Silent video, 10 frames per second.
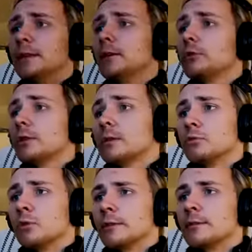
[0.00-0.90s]
ecosystem
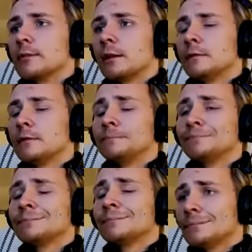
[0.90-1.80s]
runs itself.
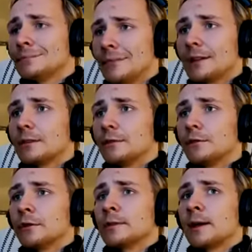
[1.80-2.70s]
That's the
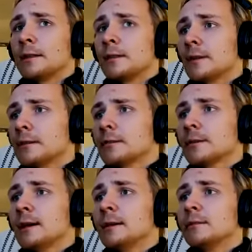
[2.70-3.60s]
first side. The second
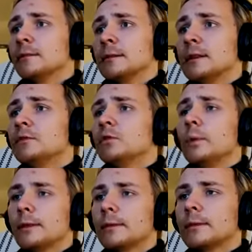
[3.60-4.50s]
side is that even
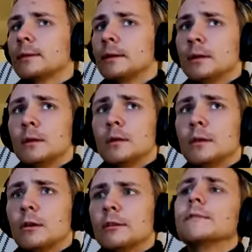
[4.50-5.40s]
with
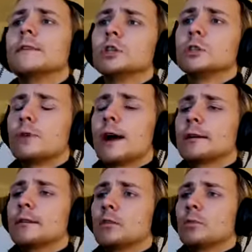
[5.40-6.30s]
conservation
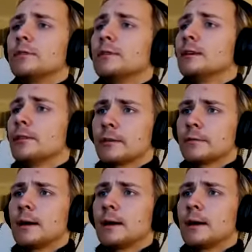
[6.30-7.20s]
practices we've seen thus
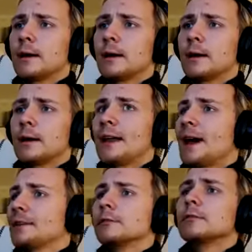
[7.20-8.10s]
far, that
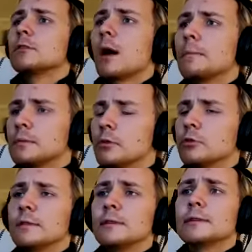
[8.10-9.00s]
hasn't stopped
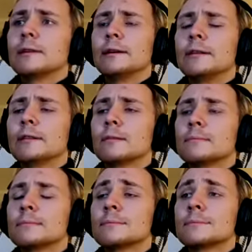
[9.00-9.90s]
most of these declines.
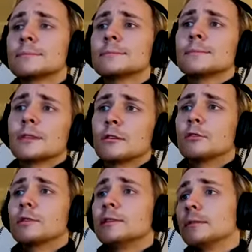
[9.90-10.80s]
So
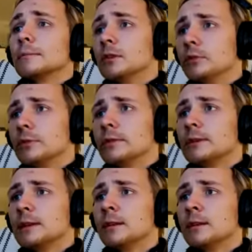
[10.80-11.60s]
it's clear something new is needed,